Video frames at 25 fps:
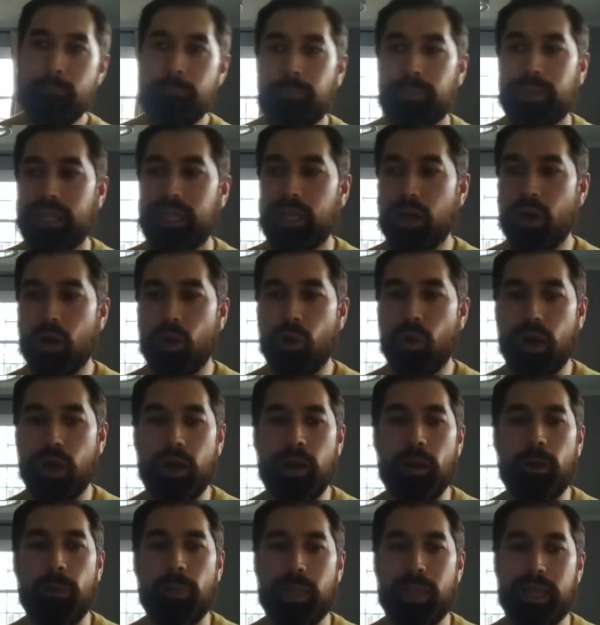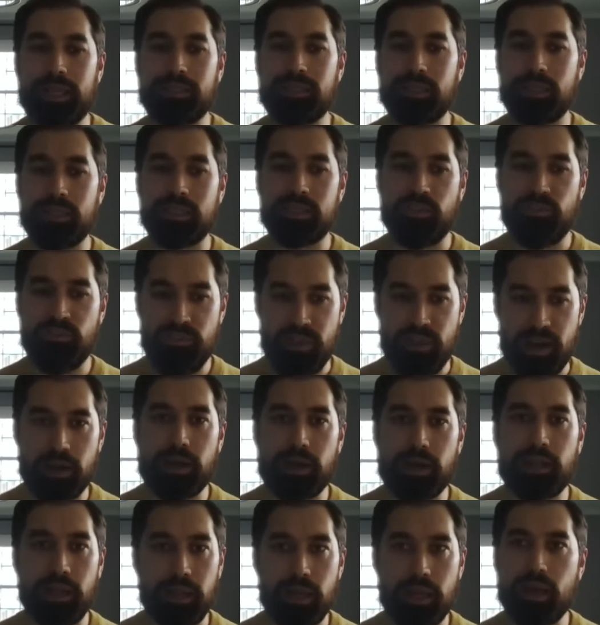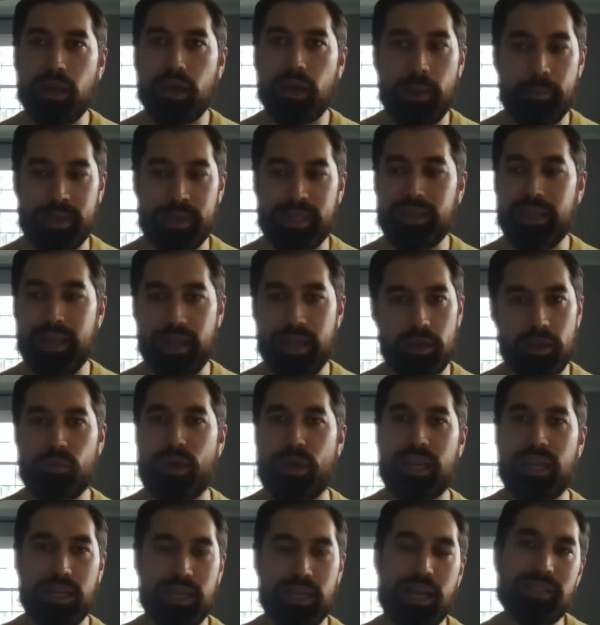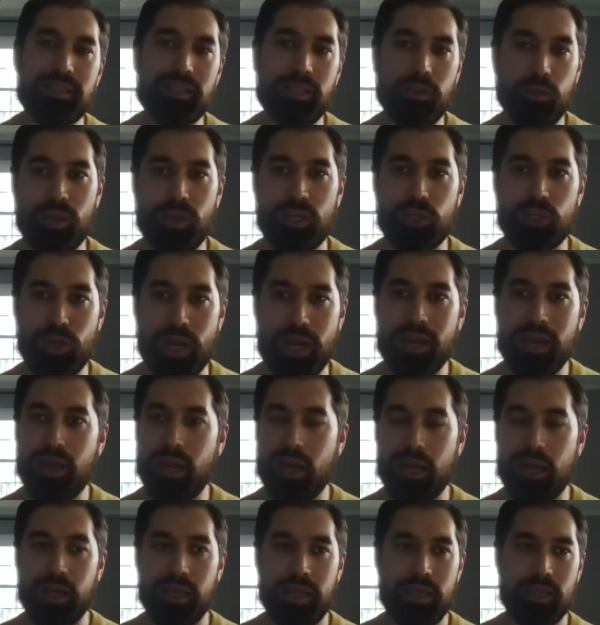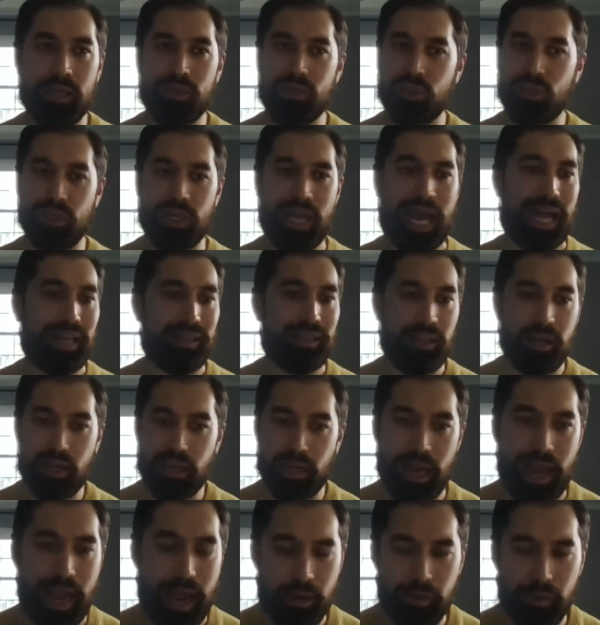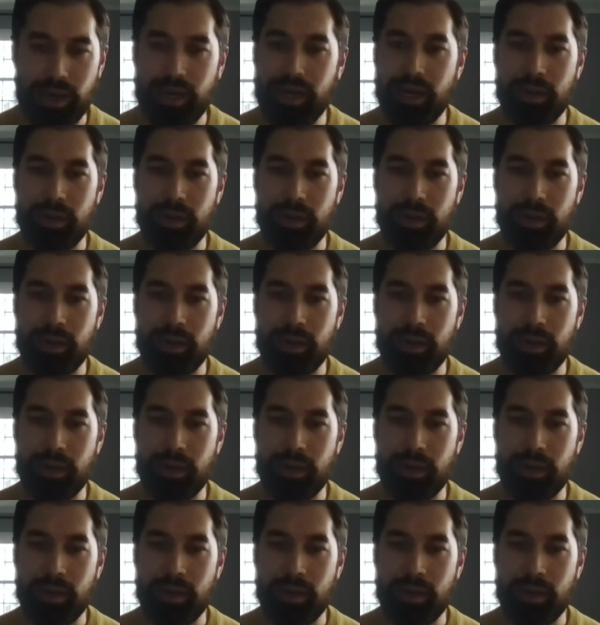It's very clear. I mean, they recognize that Lukashenko is not their guy, right? I